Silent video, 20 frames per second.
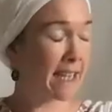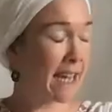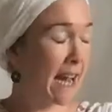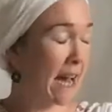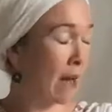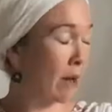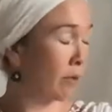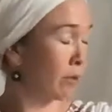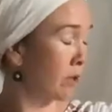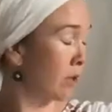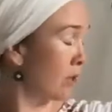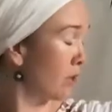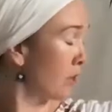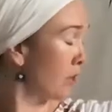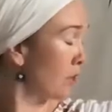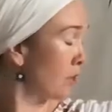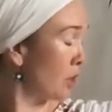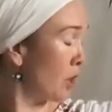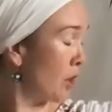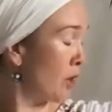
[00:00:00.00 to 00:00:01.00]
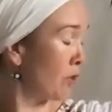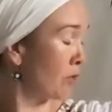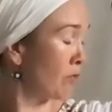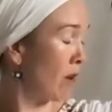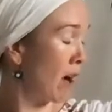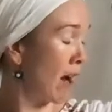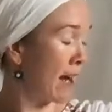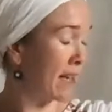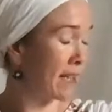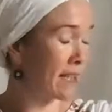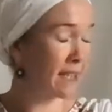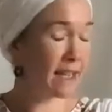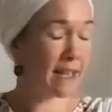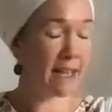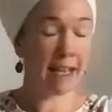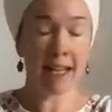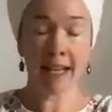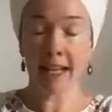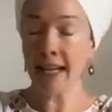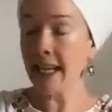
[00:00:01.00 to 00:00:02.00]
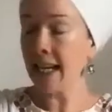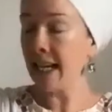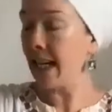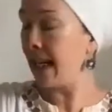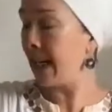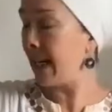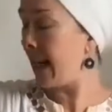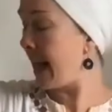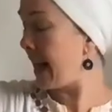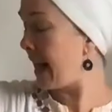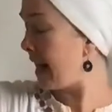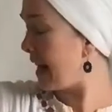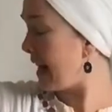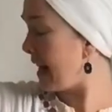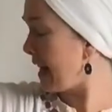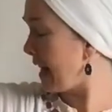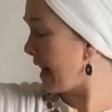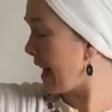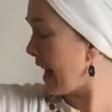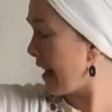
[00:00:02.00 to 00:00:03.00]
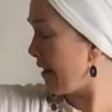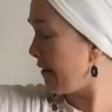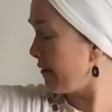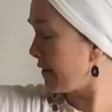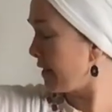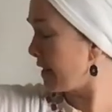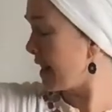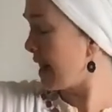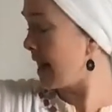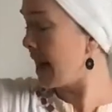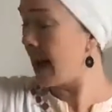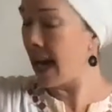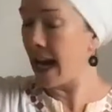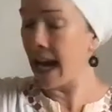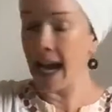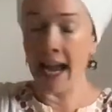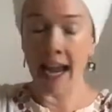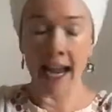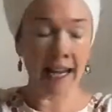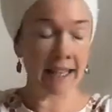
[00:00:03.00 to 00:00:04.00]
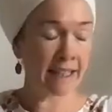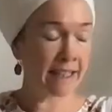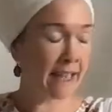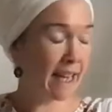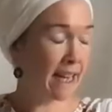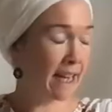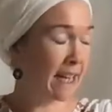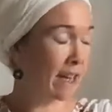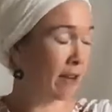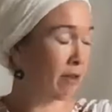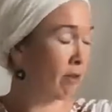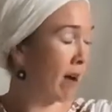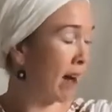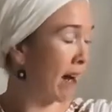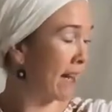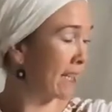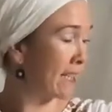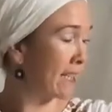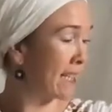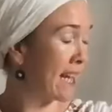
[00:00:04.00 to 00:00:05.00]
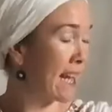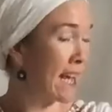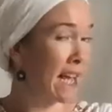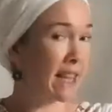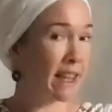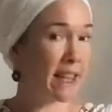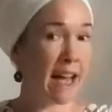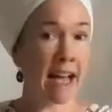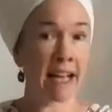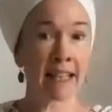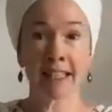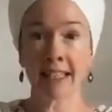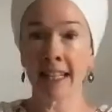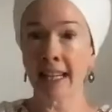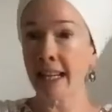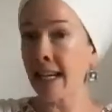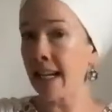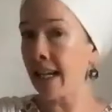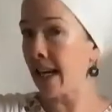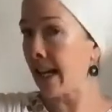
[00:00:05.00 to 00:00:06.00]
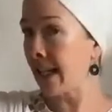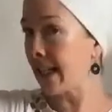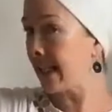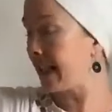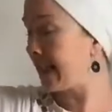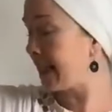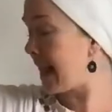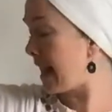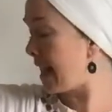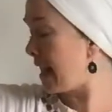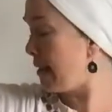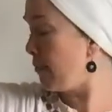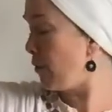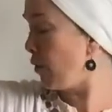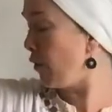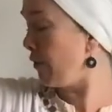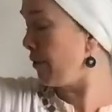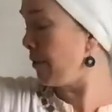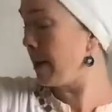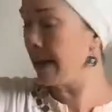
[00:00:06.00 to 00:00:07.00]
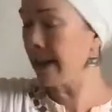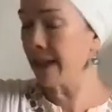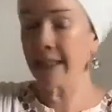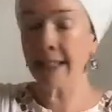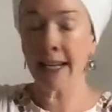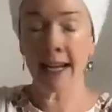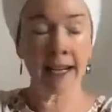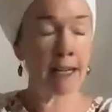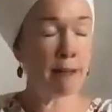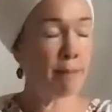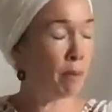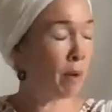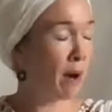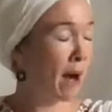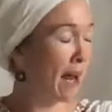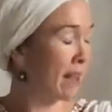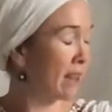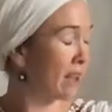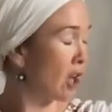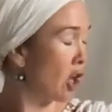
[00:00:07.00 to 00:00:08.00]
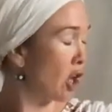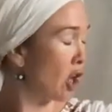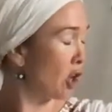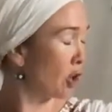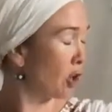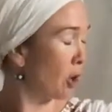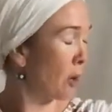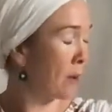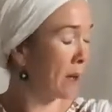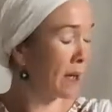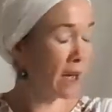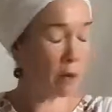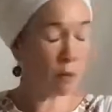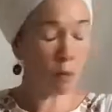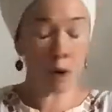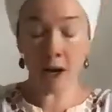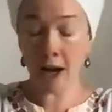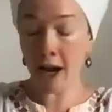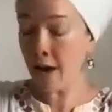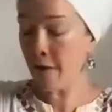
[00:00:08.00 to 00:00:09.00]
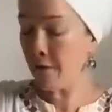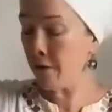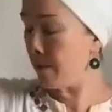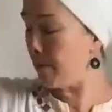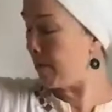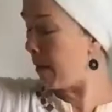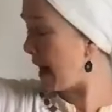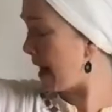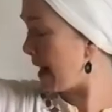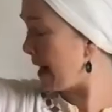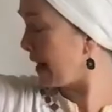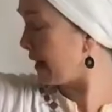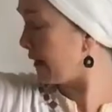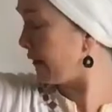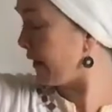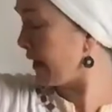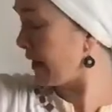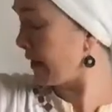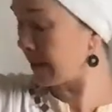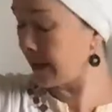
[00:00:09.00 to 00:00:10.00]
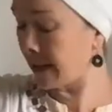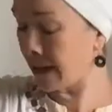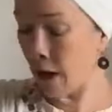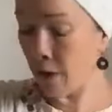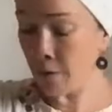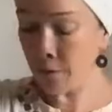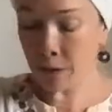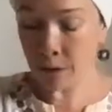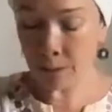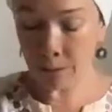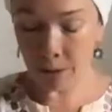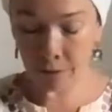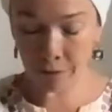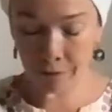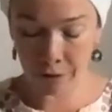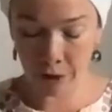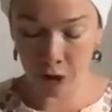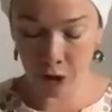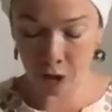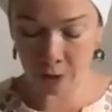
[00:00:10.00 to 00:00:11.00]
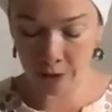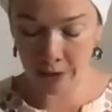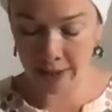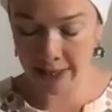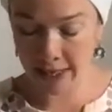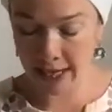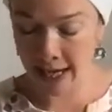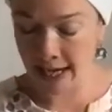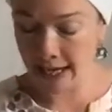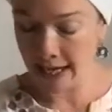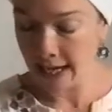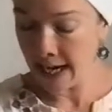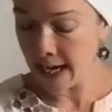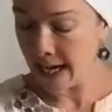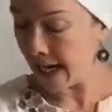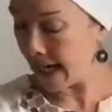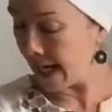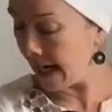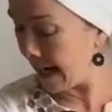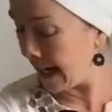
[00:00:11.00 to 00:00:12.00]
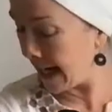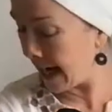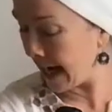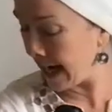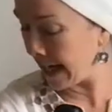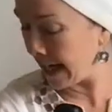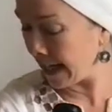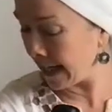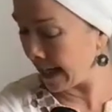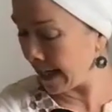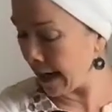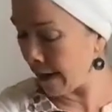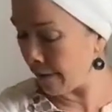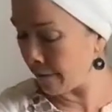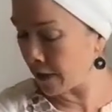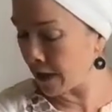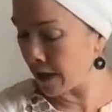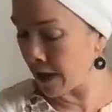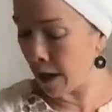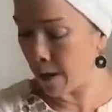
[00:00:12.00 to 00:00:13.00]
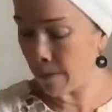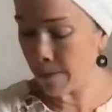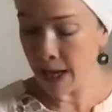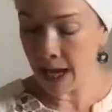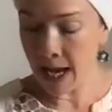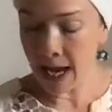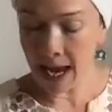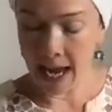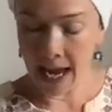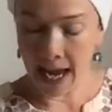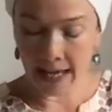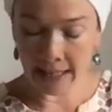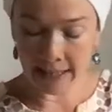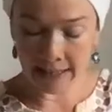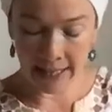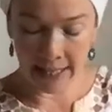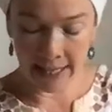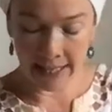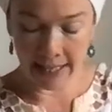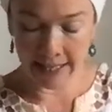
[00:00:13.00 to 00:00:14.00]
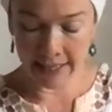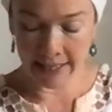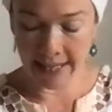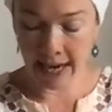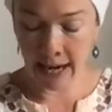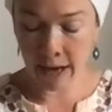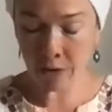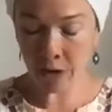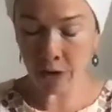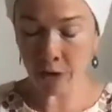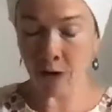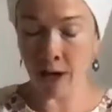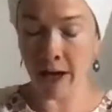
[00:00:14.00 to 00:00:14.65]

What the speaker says: down, turn right. Inhaling left, exhaling right. That's it. A nice steady movement, steady breath, going at whatever pace feels comfortable for you today. Inhaling left and up, exhaling down and